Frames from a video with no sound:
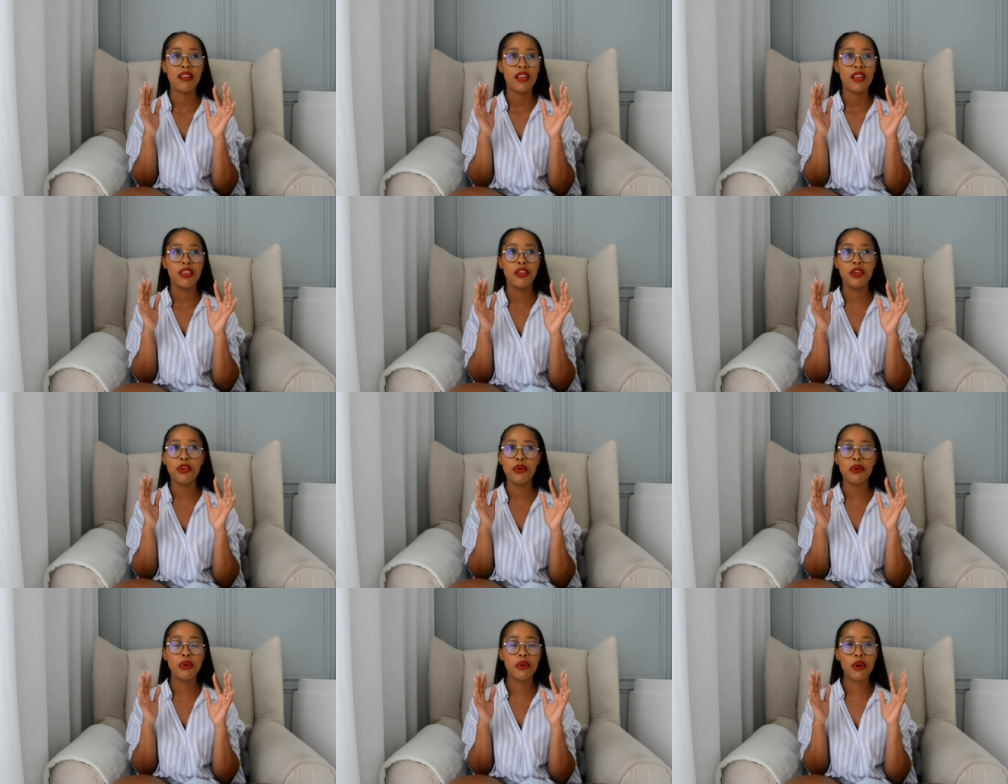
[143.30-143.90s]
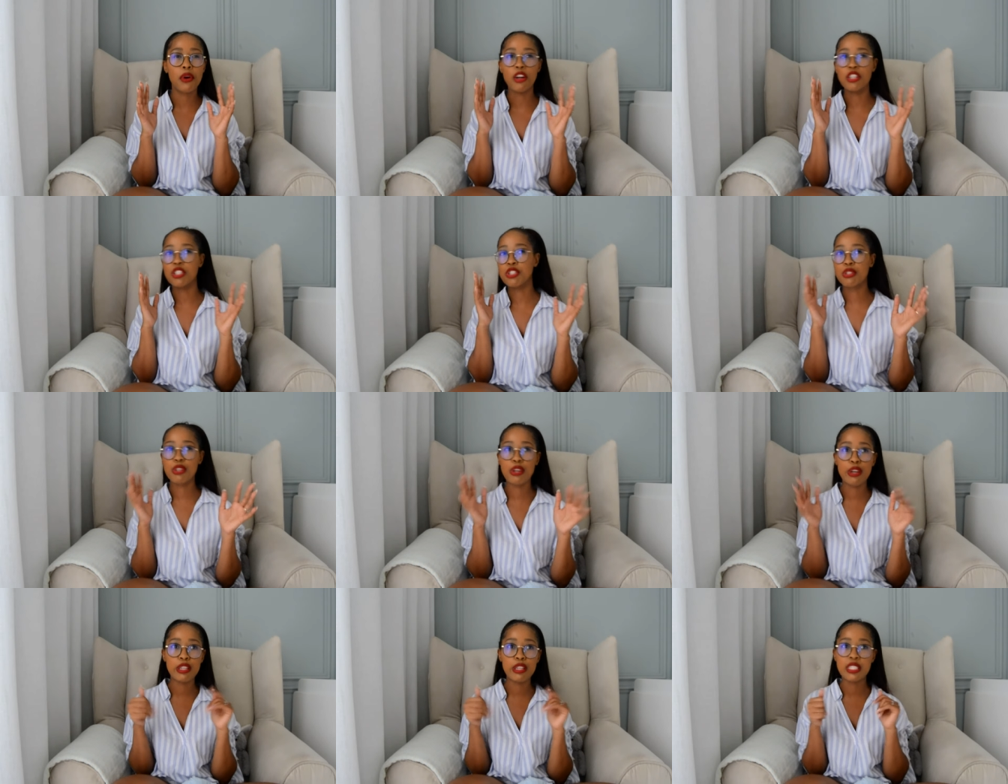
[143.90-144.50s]
you know,
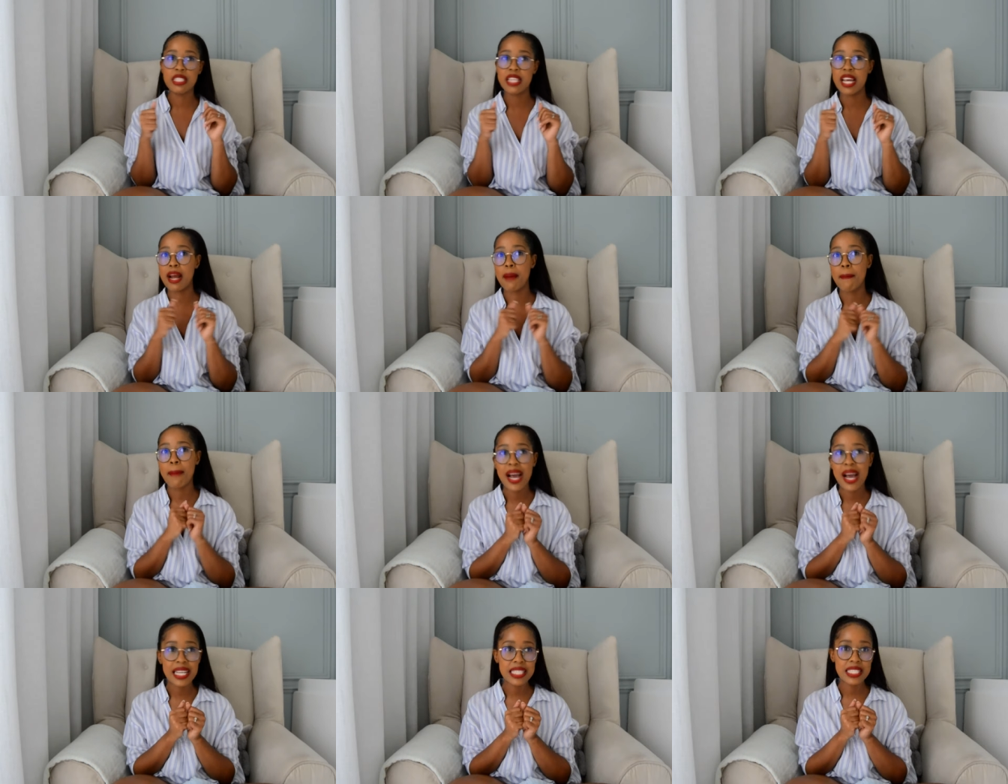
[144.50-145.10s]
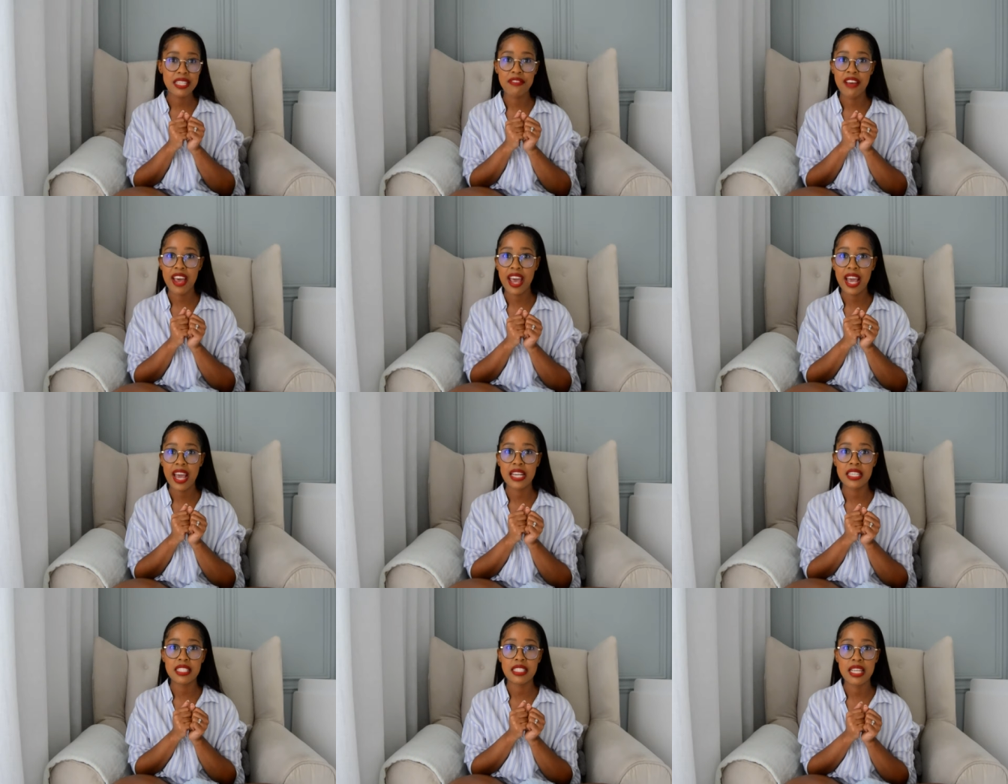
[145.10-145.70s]
concerns that I might have
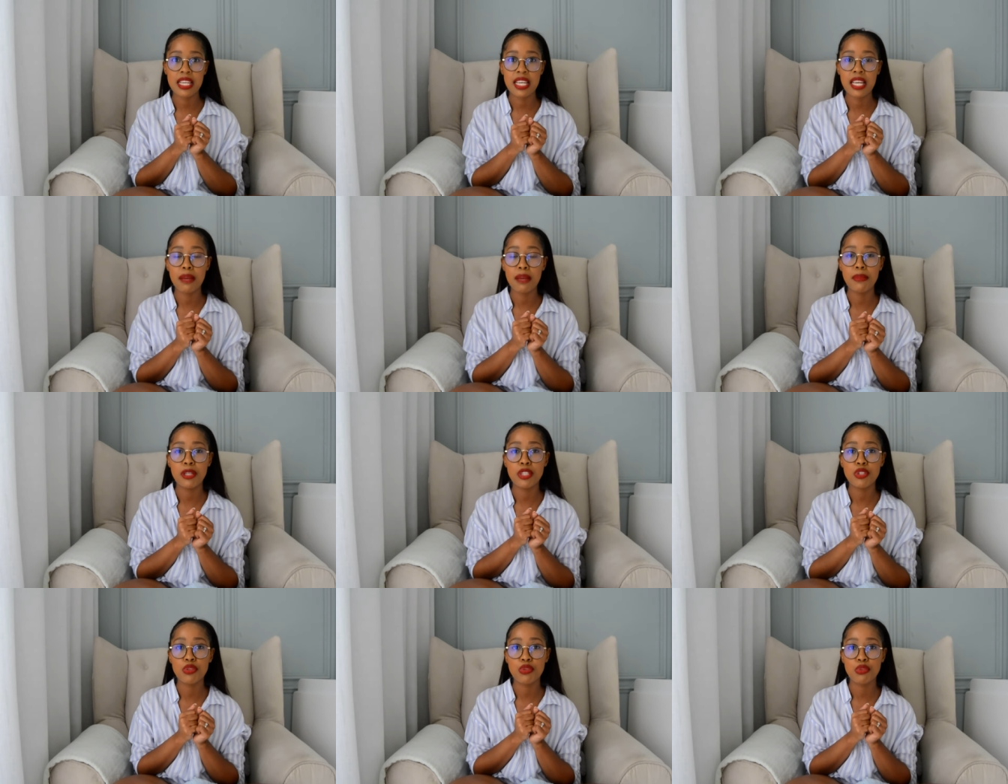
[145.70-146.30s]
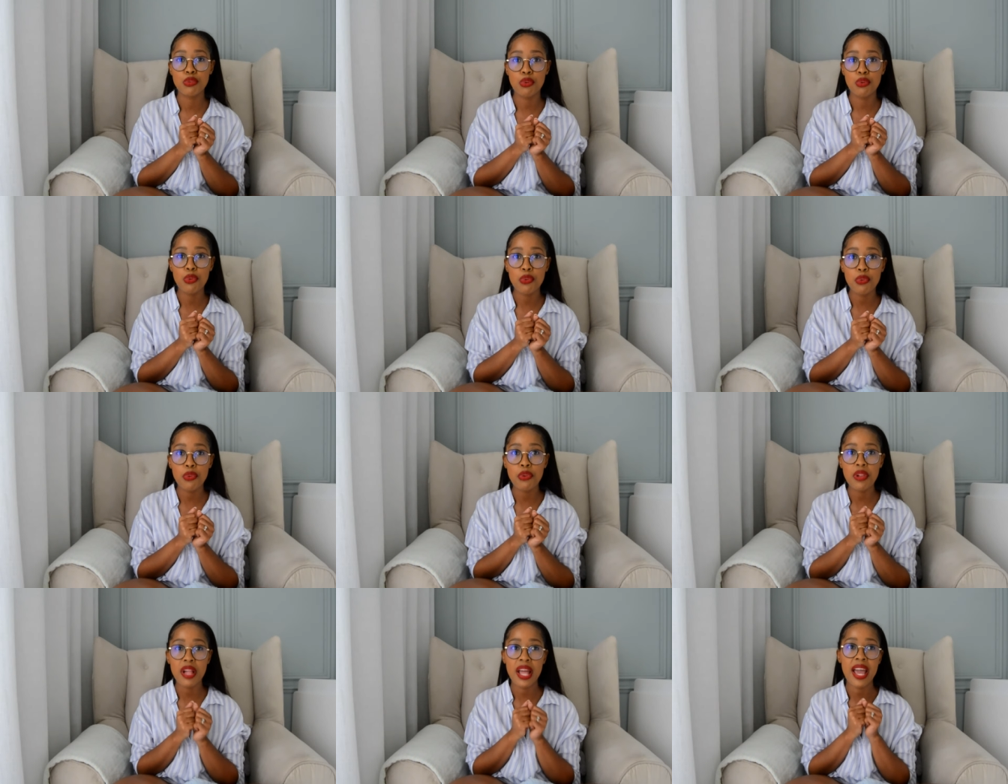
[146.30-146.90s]
had taking him into
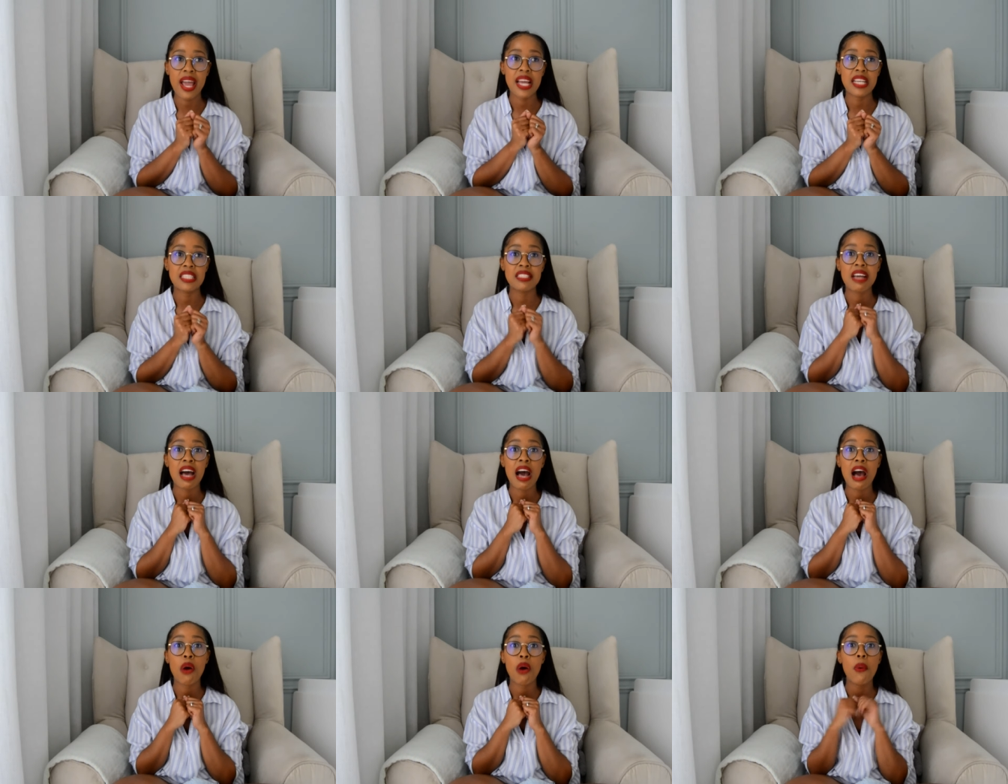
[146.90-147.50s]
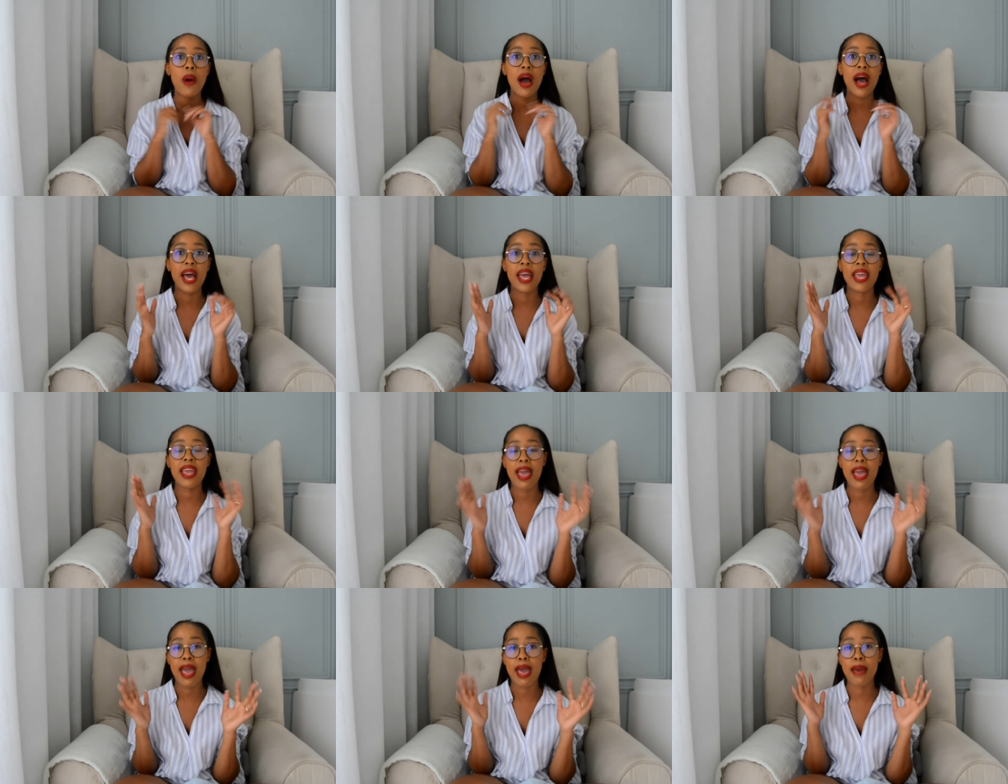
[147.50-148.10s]
school and how I
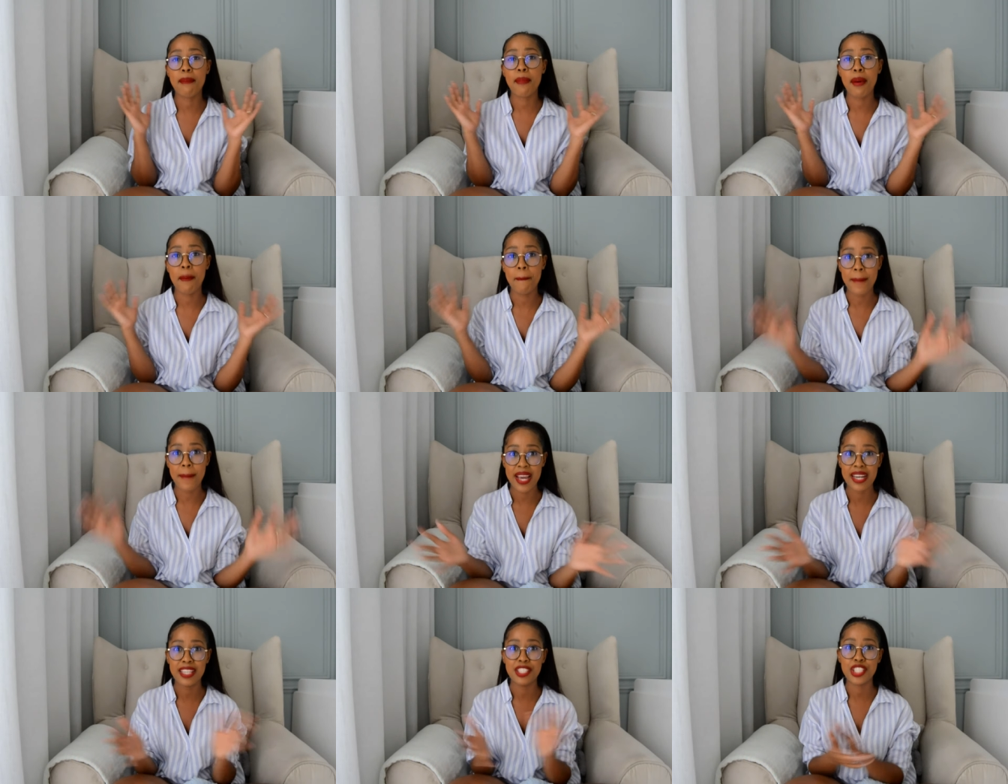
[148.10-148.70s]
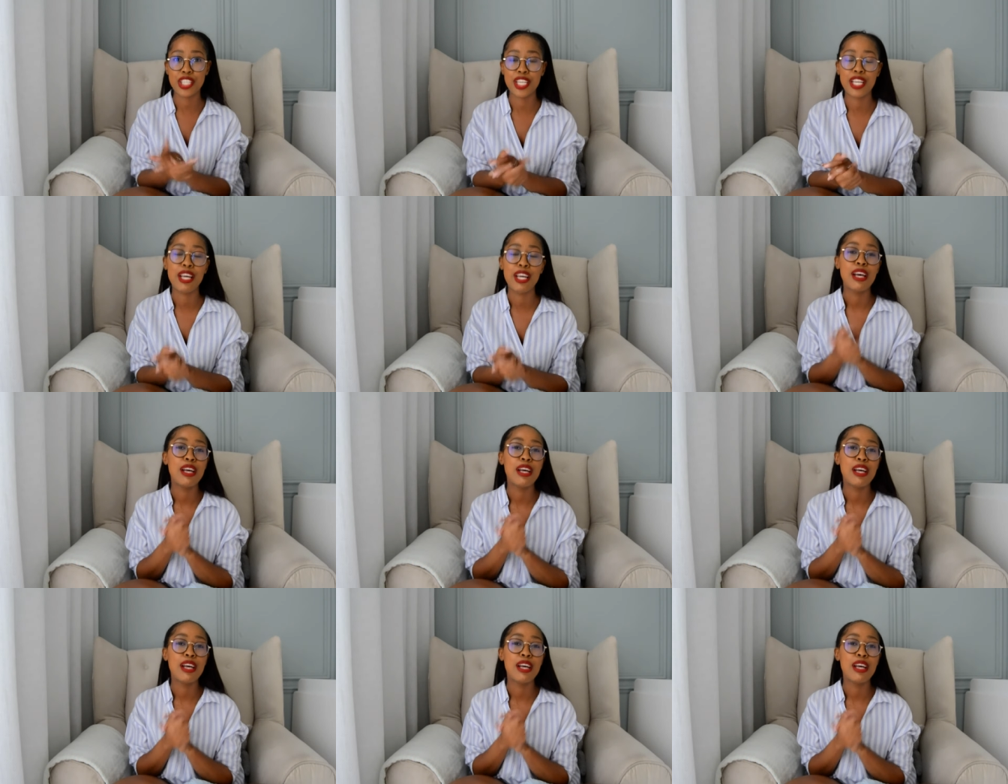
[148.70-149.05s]
am managing.